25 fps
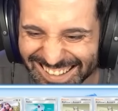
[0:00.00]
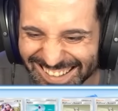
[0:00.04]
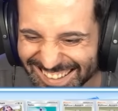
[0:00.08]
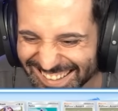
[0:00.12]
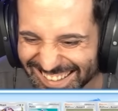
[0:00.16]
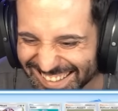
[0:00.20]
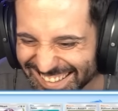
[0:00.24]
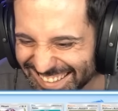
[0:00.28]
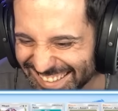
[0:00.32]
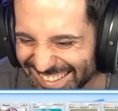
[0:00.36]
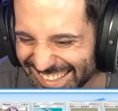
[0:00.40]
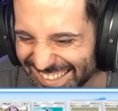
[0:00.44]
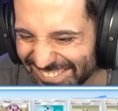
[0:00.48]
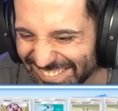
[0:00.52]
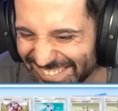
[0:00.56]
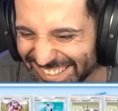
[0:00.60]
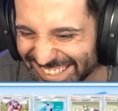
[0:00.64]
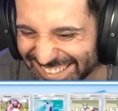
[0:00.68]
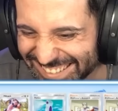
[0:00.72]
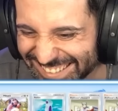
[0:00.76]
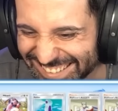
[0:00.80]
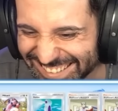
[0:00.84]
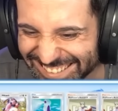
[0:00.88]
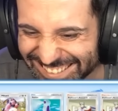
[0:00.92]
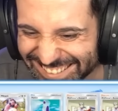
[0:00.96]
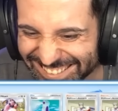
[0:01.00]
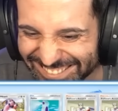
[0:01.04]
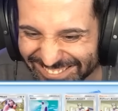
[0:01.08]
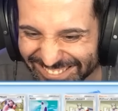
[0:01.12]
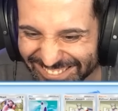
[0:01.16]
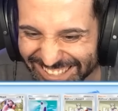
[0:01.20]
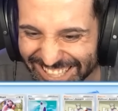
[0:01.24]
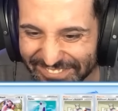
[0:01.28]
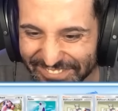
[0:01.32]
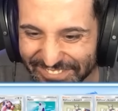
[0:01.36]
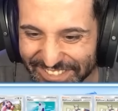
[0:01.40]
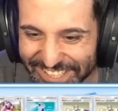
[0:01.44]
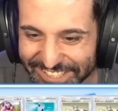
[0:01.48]
they have nothing to
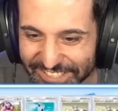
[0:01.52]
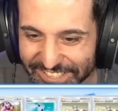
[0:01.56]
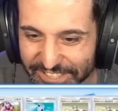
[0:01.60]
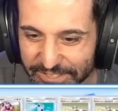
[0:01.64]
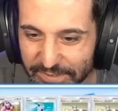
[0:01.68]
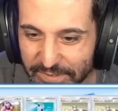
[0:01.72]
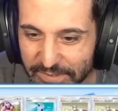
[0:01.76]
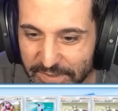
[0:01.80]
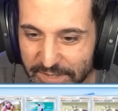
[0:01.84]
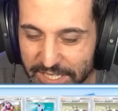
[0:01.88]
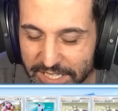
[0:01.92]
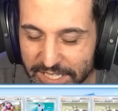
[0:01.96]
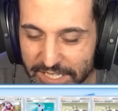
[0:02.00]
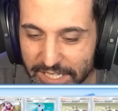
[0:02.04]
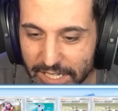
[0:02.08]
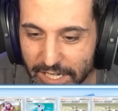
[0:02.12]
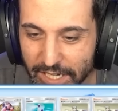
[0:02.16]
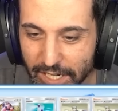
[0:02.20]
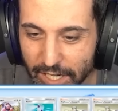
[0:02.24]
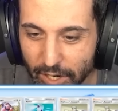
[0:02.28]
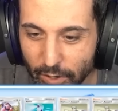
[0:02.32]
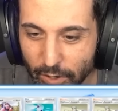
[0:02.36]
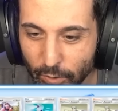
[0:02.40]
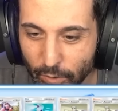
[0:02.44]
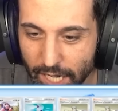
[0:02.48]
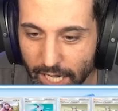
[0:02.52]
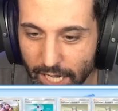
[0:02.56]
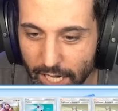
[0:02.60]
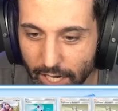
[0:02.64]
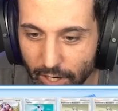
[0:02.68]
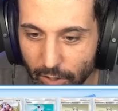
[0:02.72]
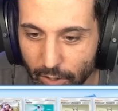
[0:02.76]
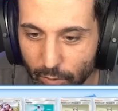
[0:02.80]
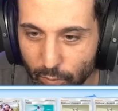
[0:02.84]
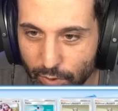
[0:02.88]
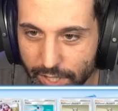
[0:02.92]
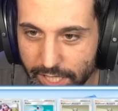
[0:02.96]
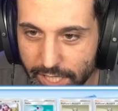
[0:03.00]
ramp into.
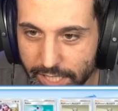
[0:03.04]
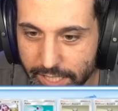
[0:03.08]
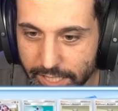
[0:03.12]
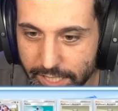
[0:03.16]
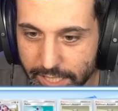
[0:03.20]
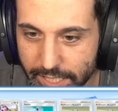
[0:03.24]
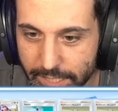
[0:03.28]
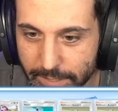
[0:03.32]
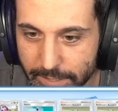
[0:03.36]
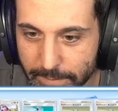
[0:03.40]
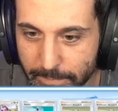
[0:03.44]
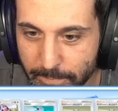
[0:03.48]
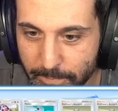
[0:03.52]
Well, we